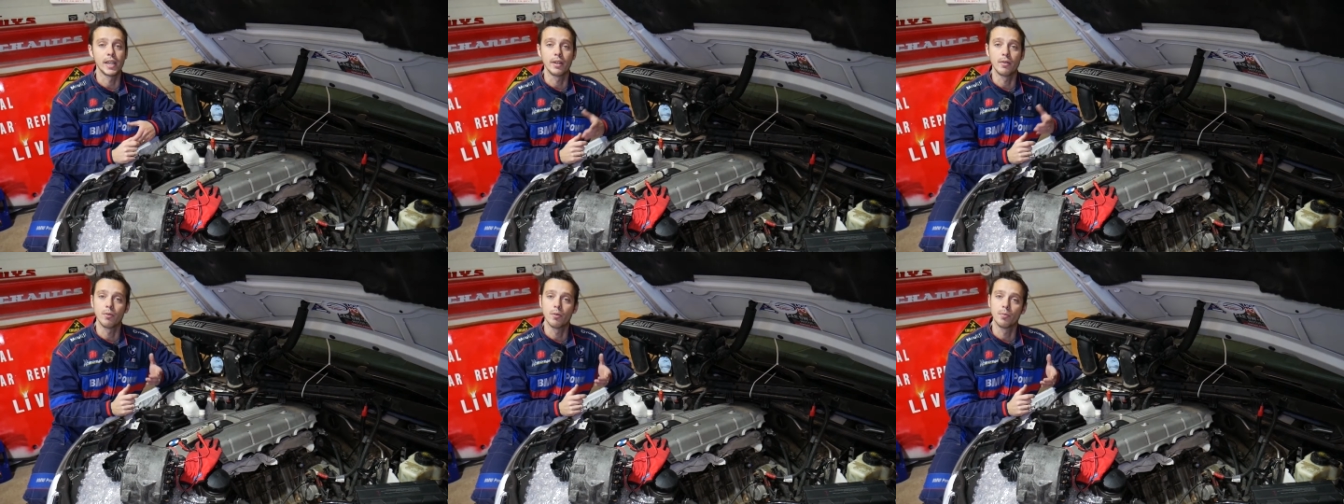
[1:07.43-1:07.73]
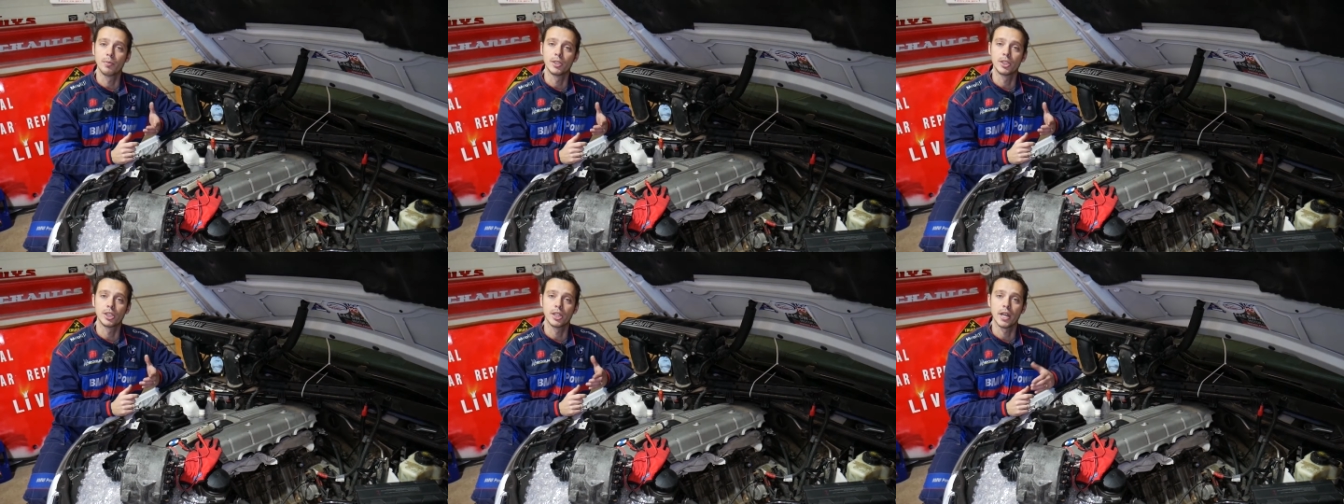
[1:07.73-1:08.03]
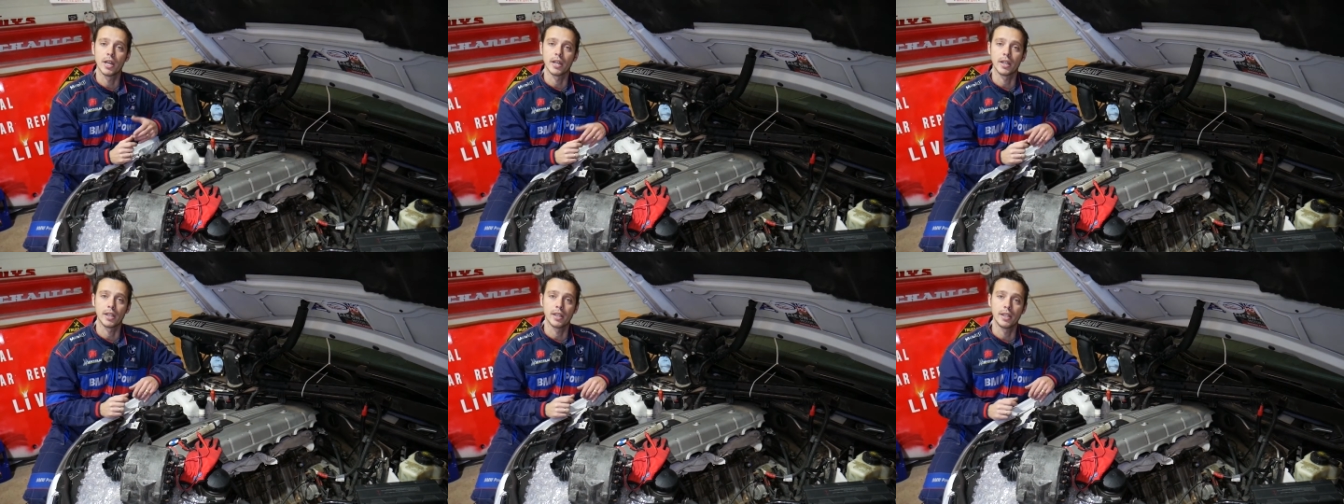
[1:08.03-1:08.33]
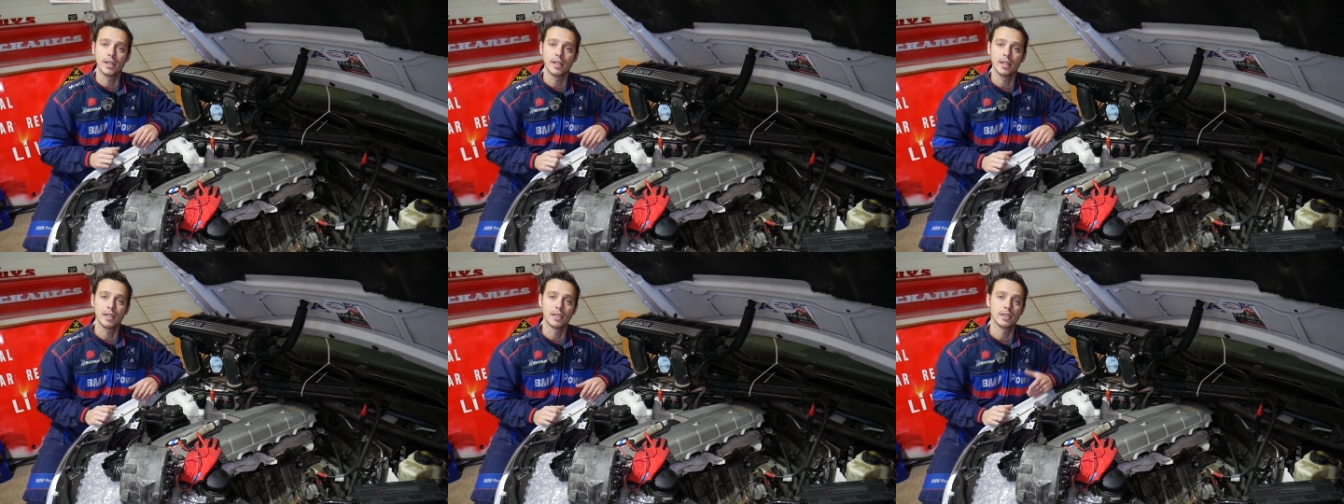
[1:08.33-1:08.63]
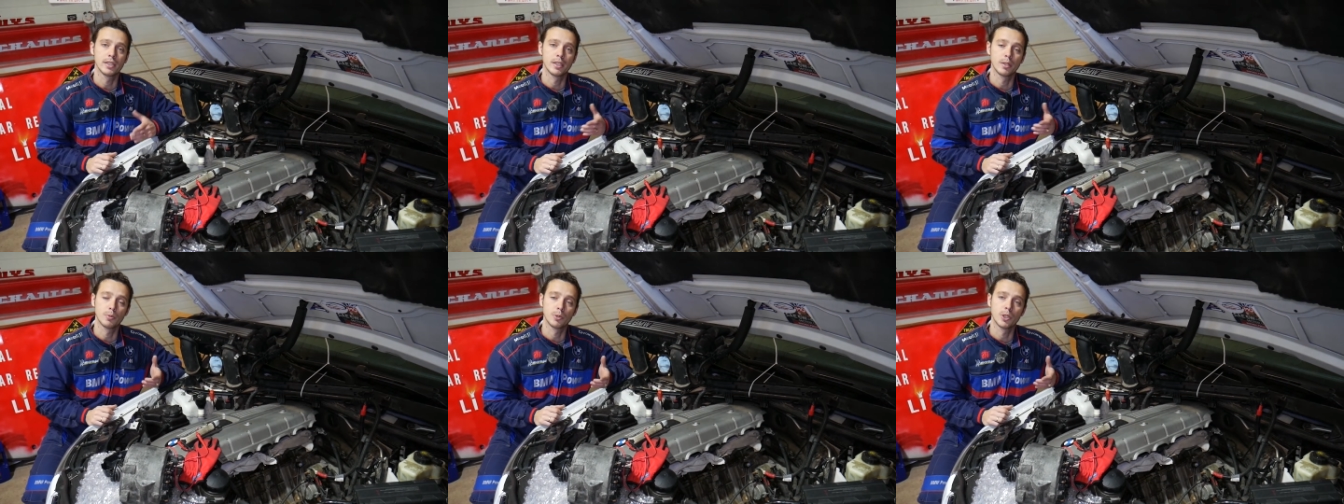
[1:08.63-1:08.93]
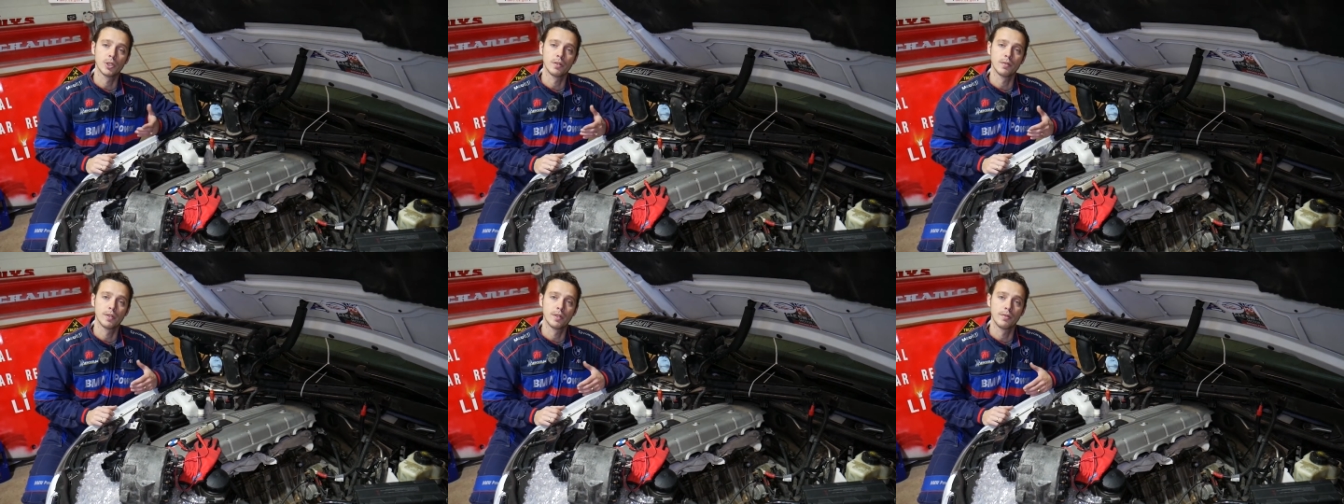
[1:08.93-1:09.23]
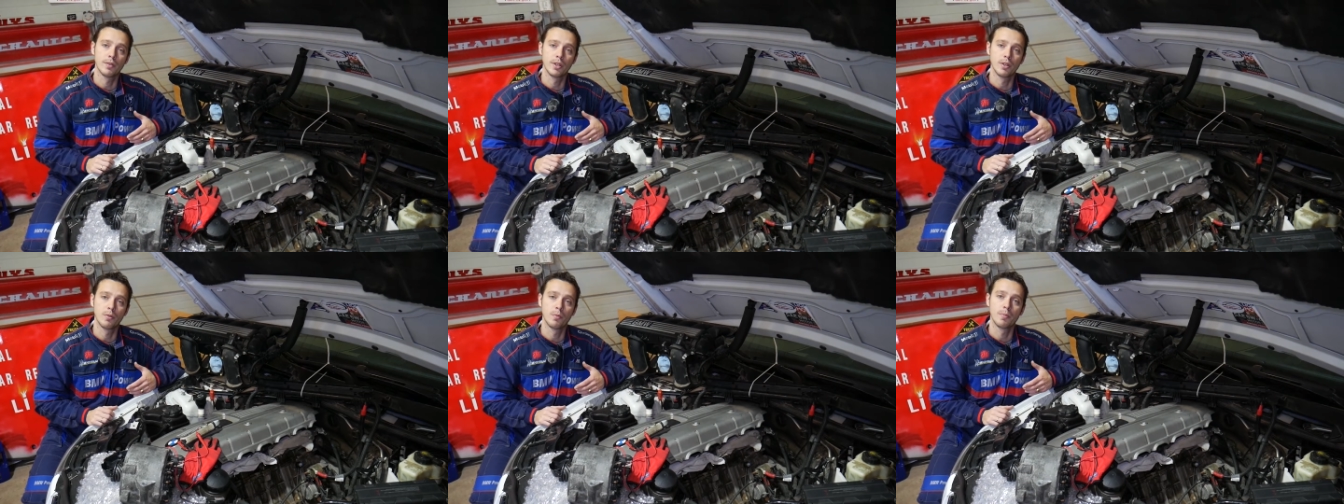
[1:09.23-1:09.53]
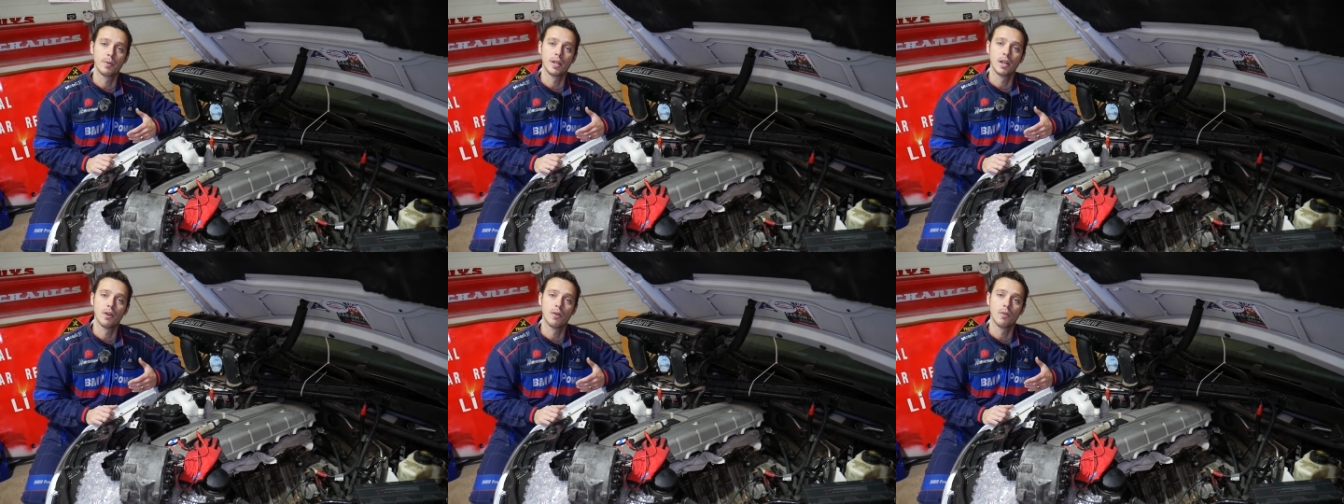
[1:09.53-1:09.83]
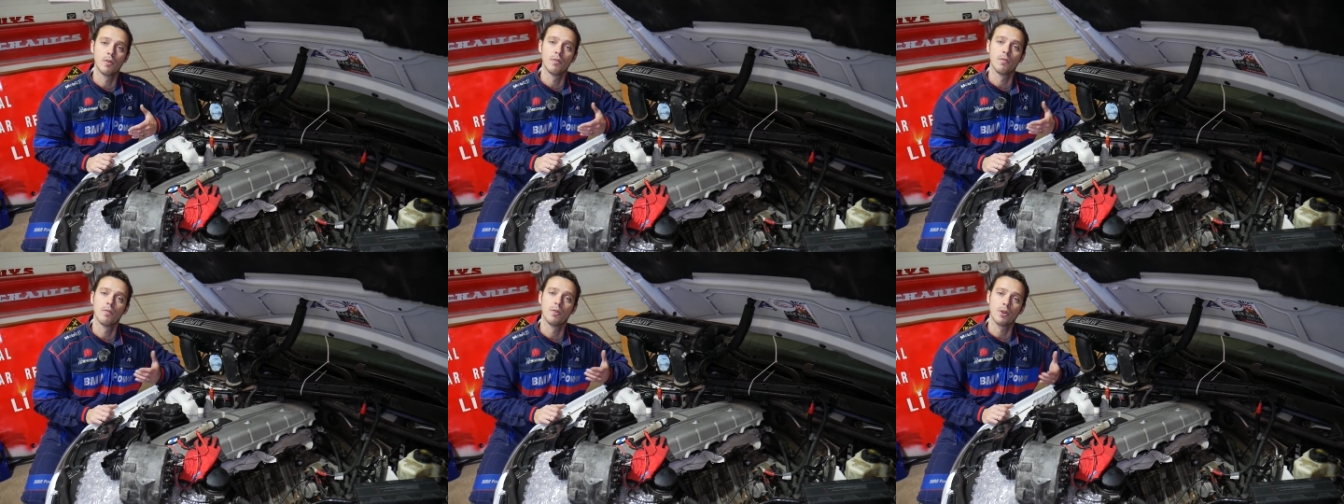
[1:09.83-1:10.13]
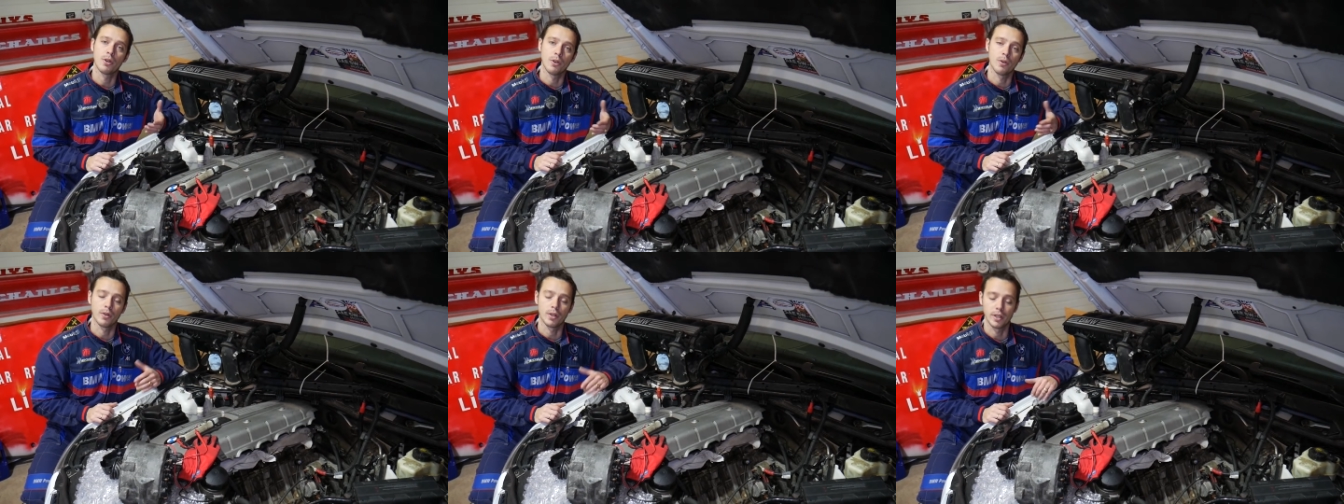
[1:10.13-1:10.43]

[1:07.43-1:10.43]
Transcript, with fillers: It will be shared in the description of the video below for your